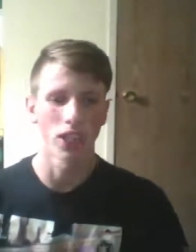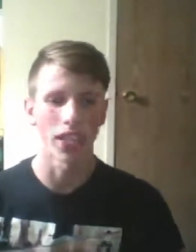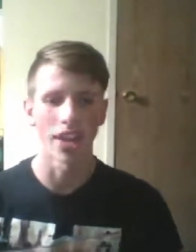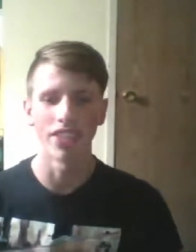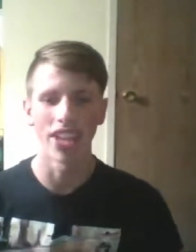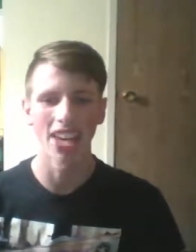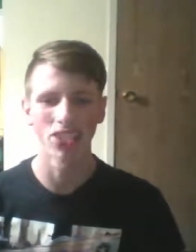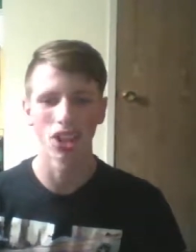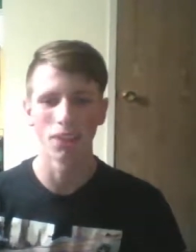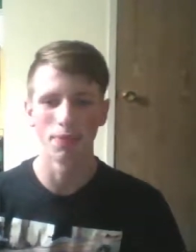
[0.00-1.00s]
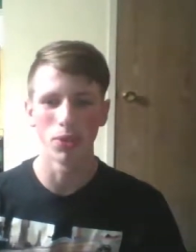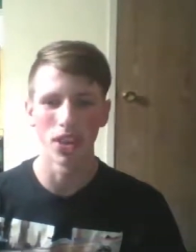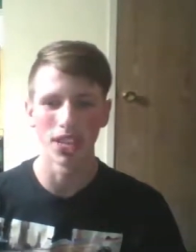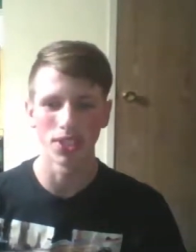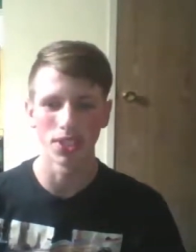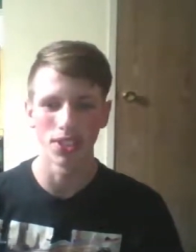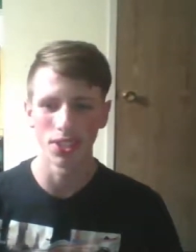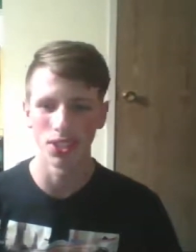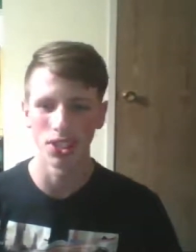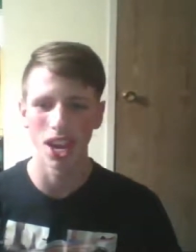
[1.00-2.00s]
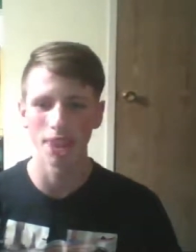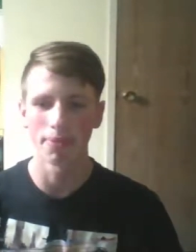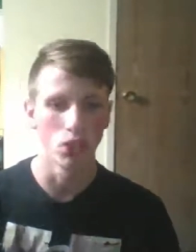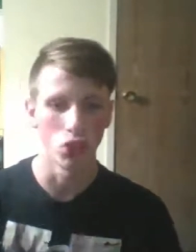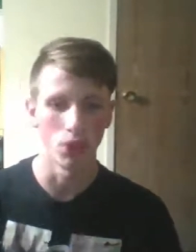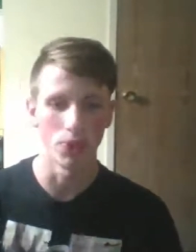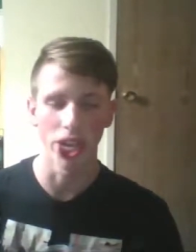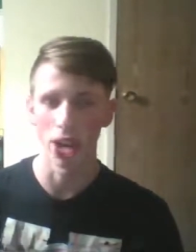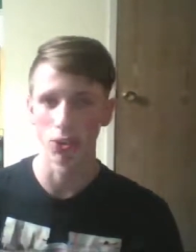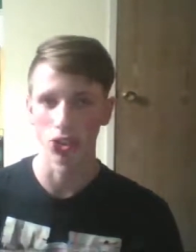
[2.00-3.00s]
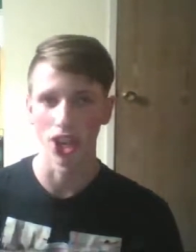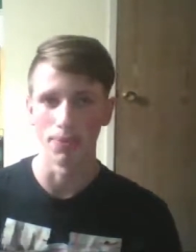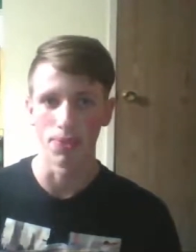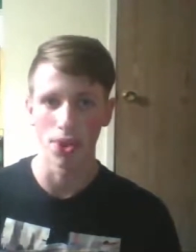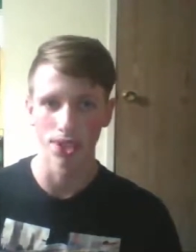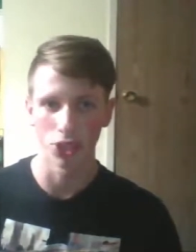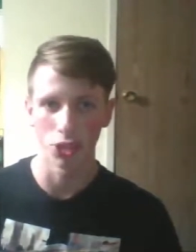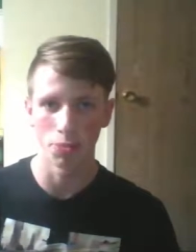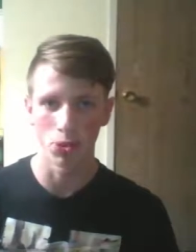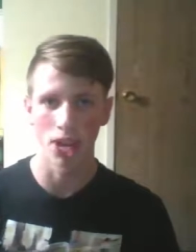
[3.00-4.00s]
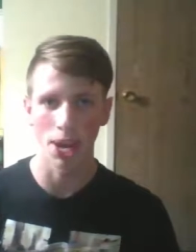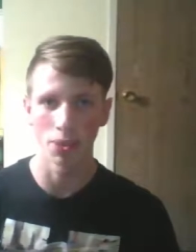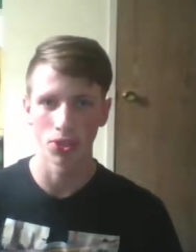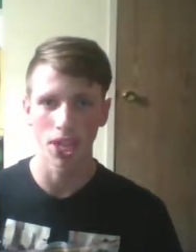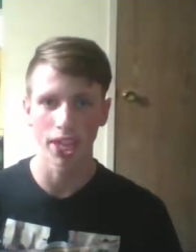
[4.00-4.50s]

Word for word: Kevin has Kung Fu lessons and stuff, so if you count Kung Fu as a sport, I would say